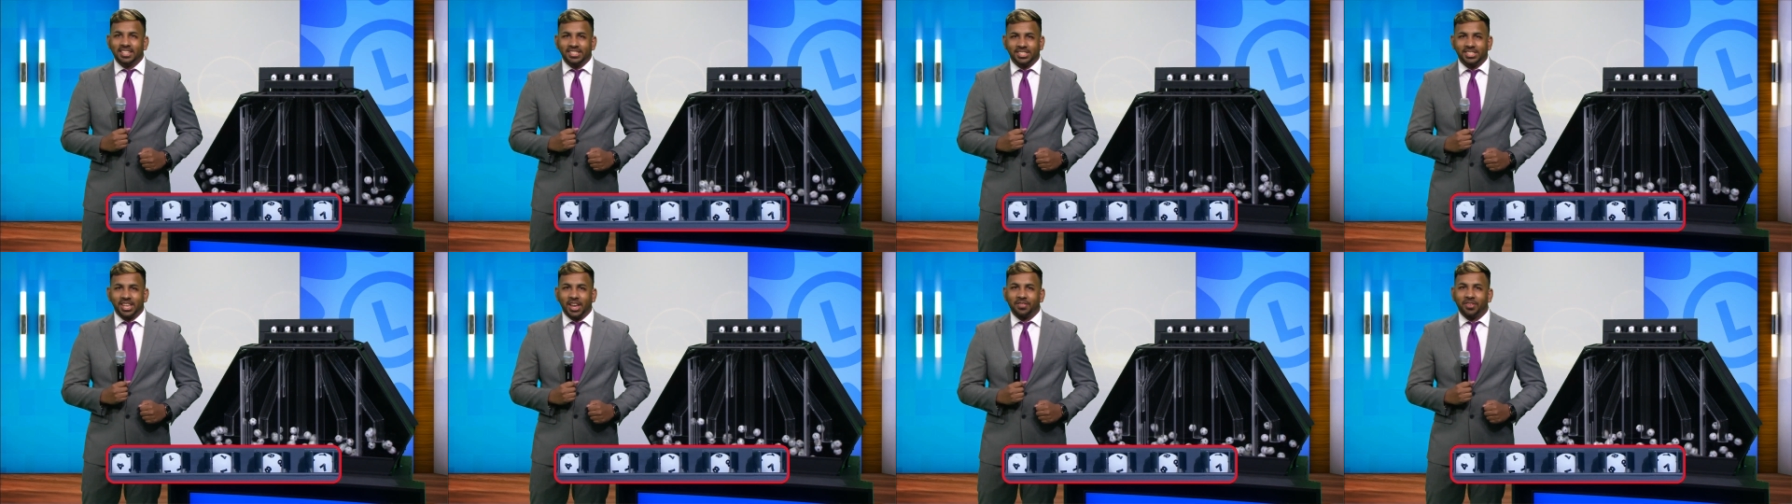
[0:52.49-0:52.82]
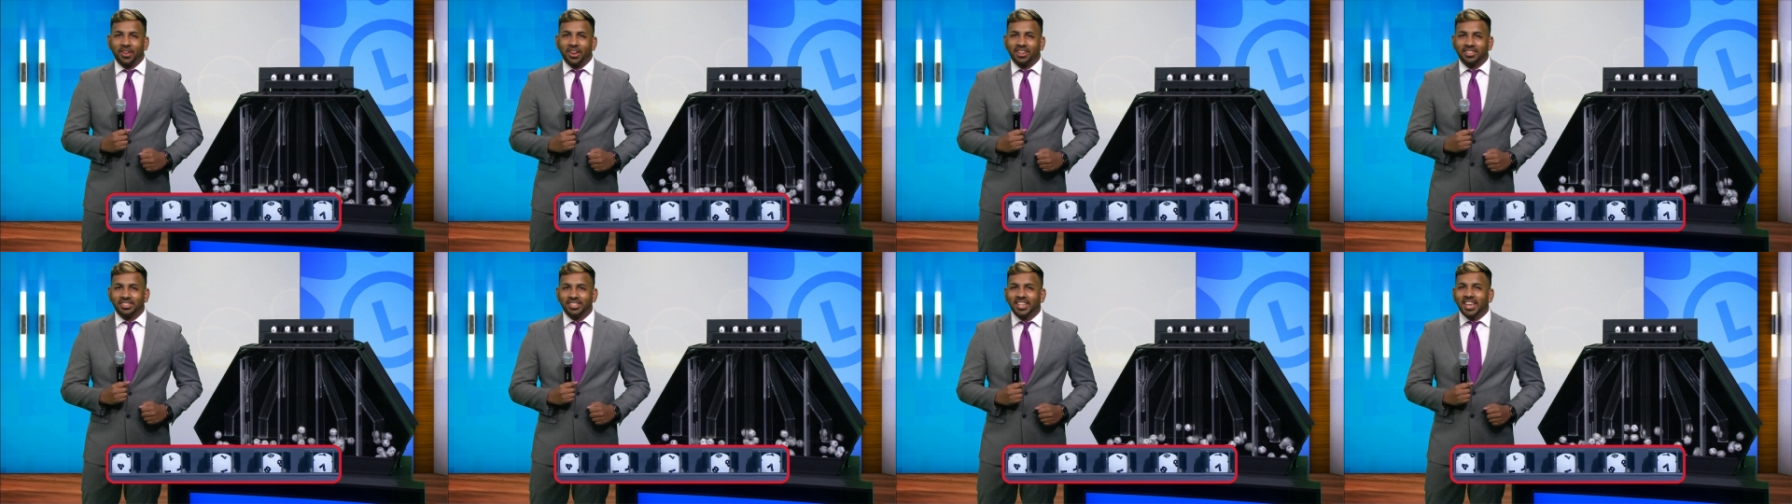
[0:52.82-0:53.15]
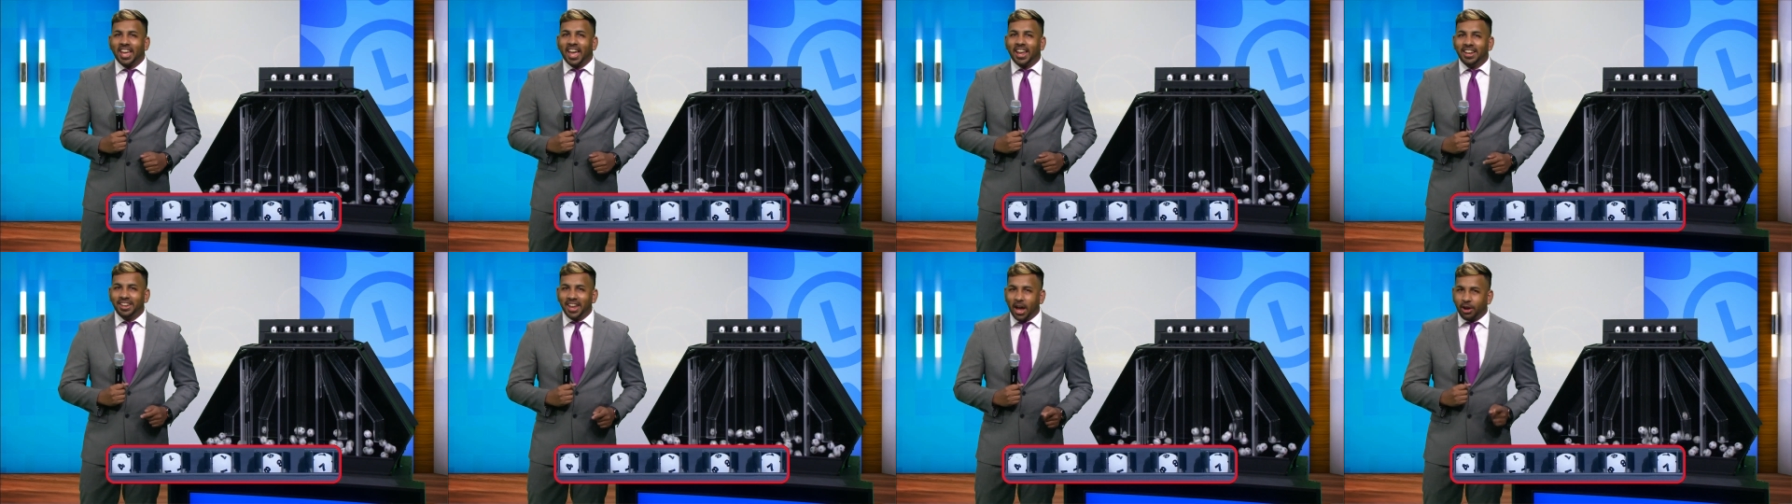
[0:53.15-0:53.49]
7.
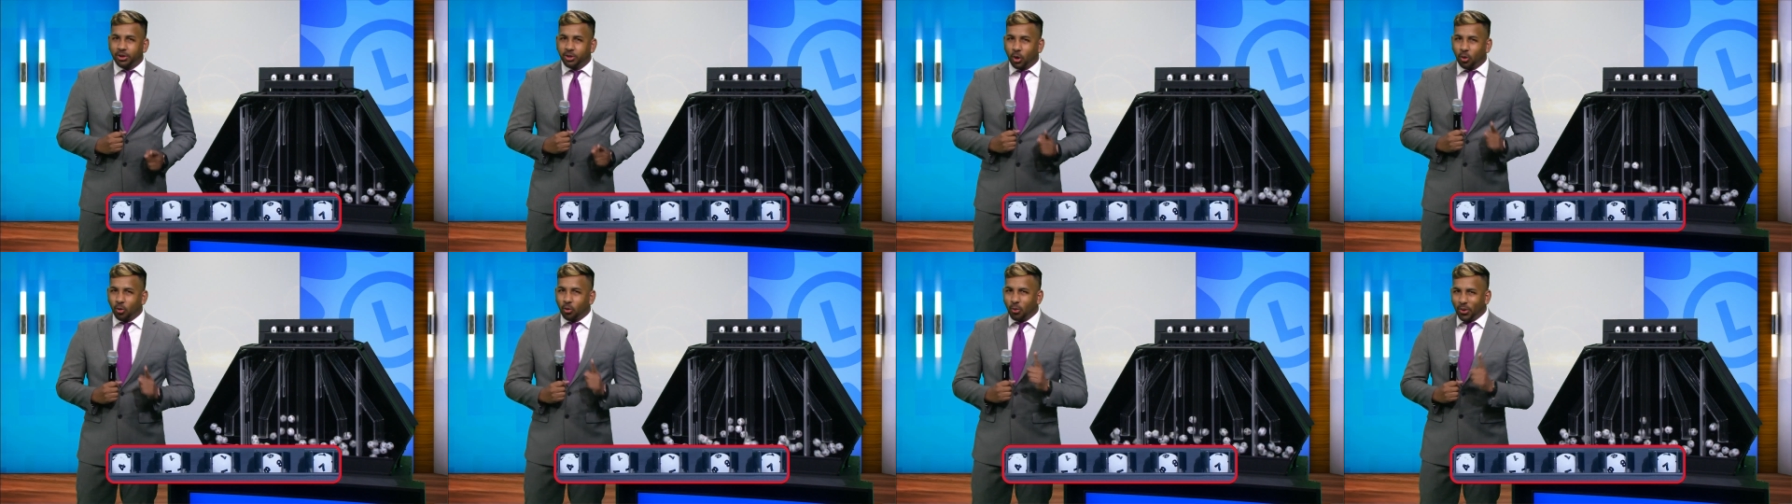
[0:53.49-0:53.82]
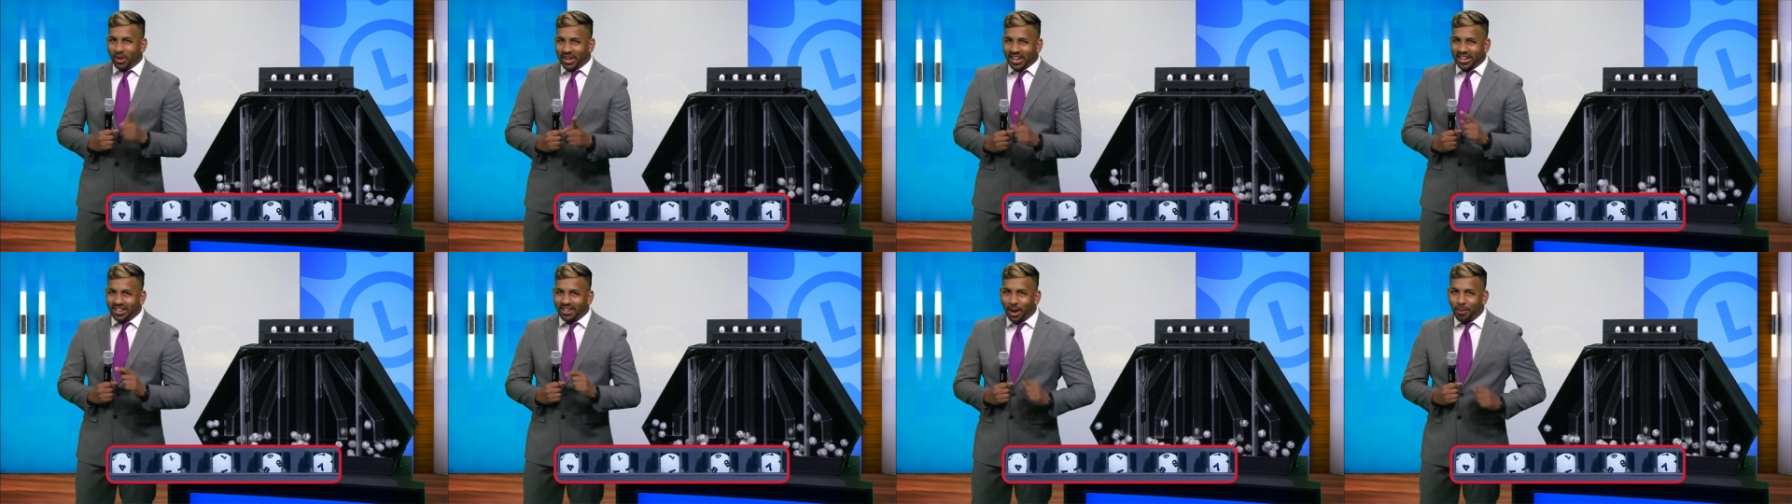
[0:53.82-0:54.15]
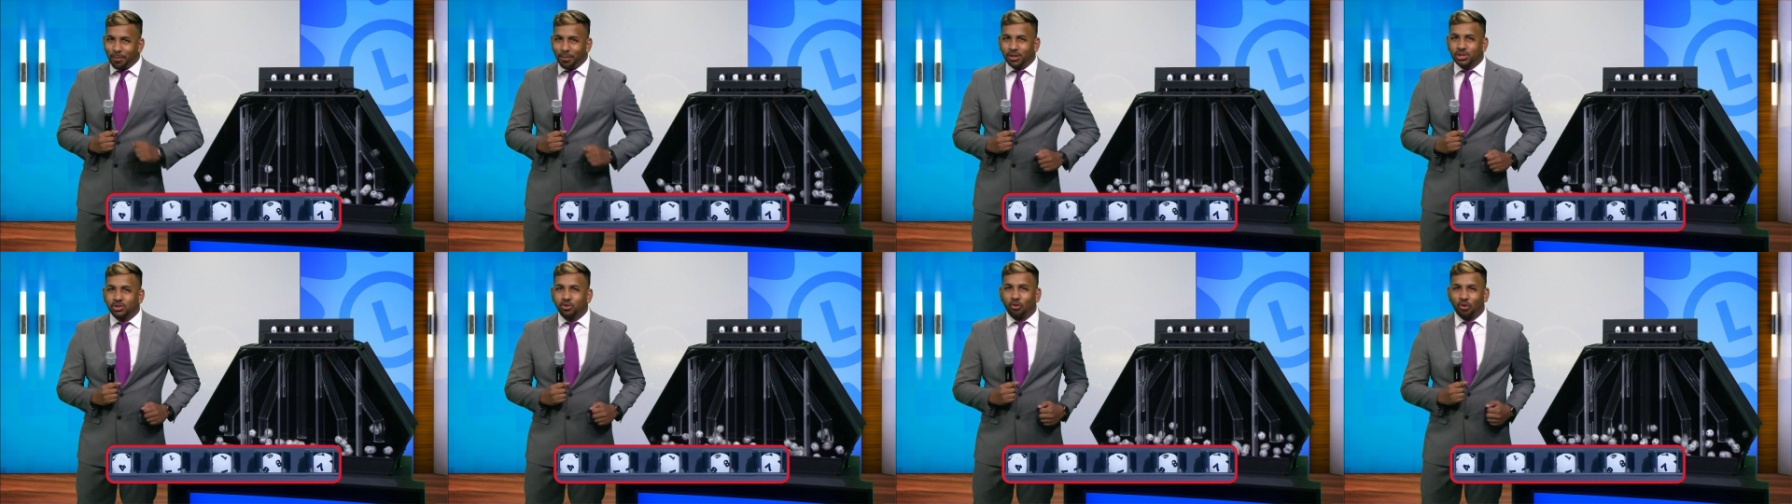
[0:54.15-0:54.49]
And now your winning
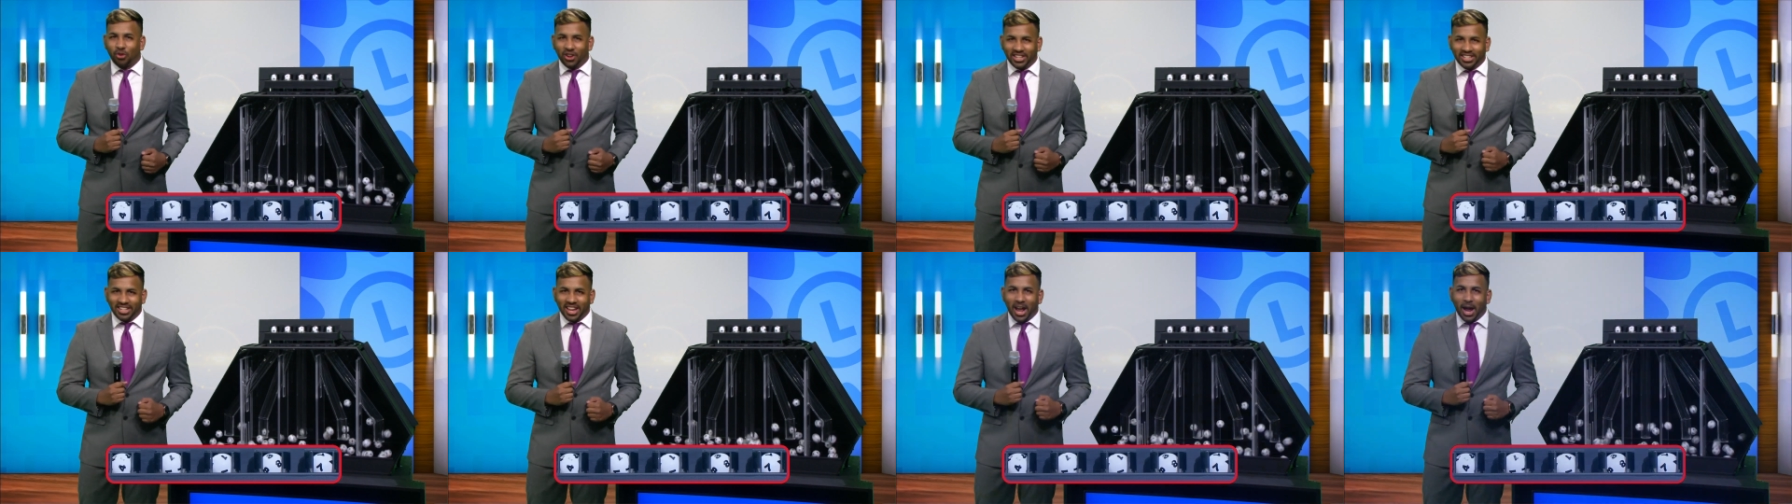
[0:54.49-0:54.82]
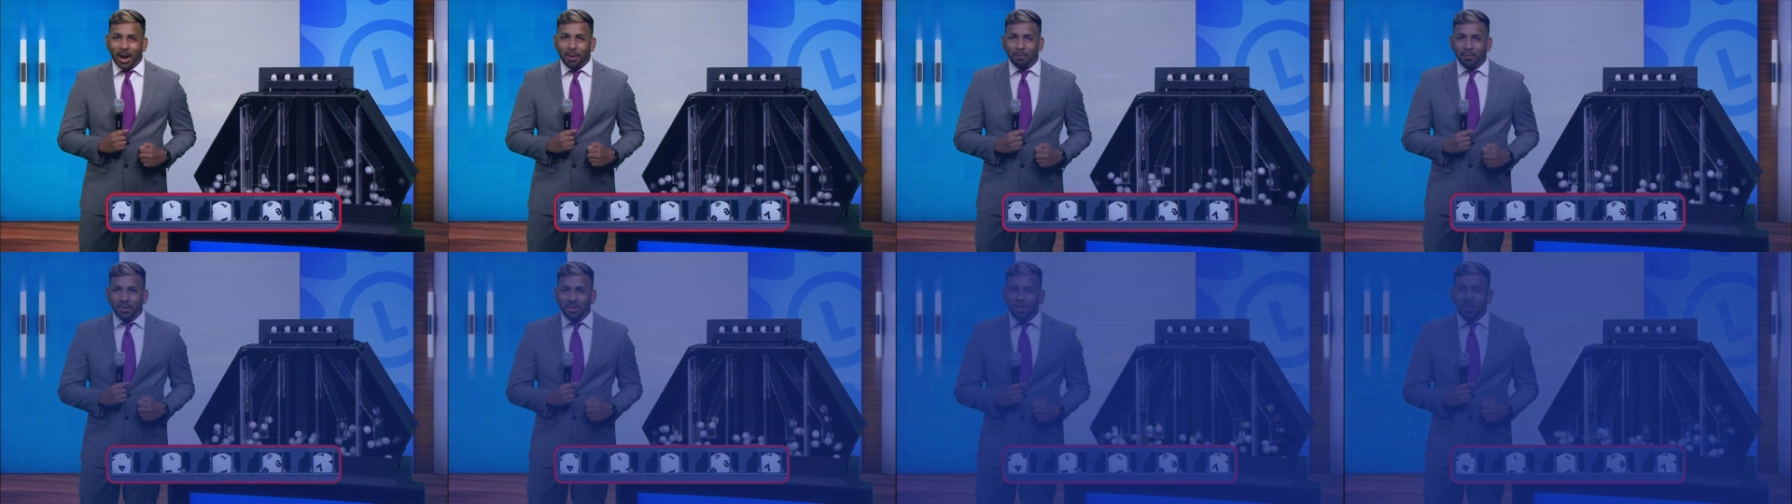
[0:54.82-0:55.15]
numbers recap.